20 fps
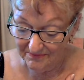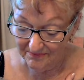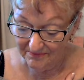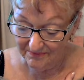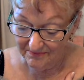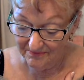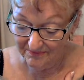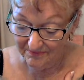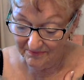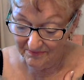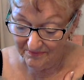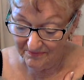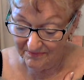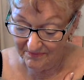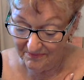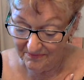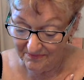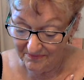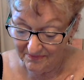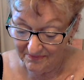
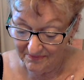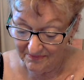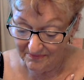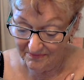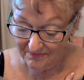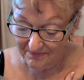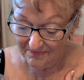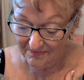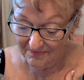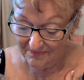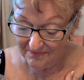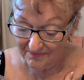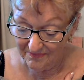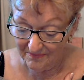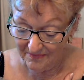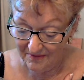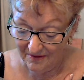No one is speaking in this clip.